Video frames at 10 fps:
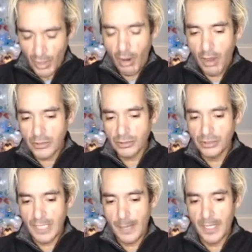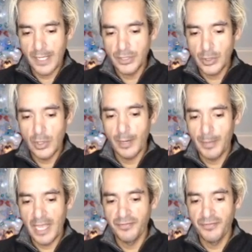Also, Gemini, you are
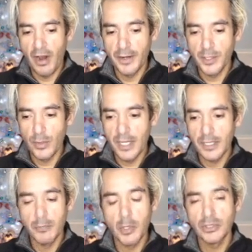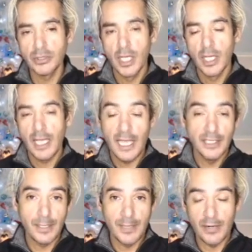by far and away the most, and
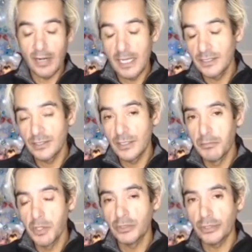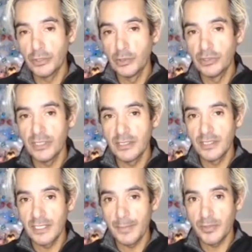Gemini risings, the most loose in the
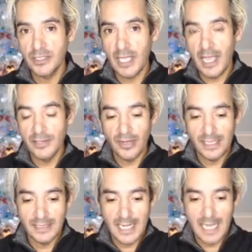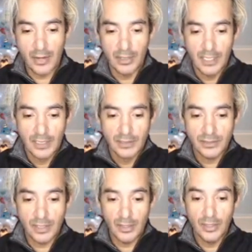zipper sign right now.
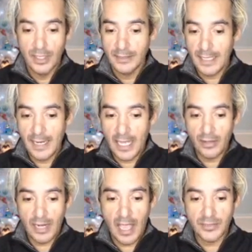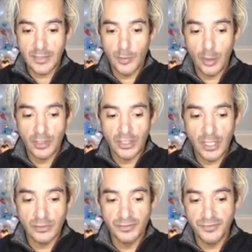So get out, have some
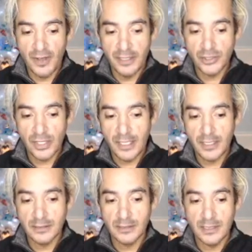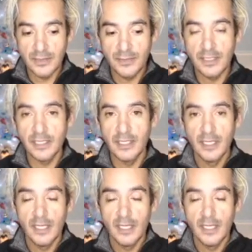horizontal fun. Try not to leave any